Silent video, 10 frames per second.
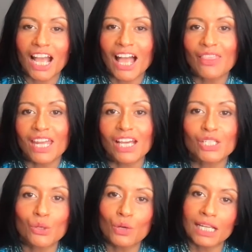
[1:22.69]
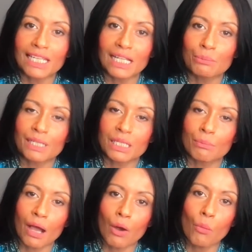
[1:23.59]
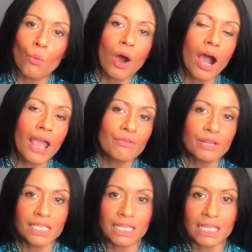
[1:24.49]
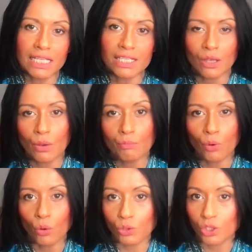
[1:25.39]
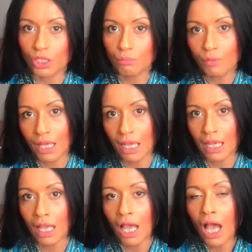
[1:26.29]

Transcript: and then I talk a little bit about why reading is so important to me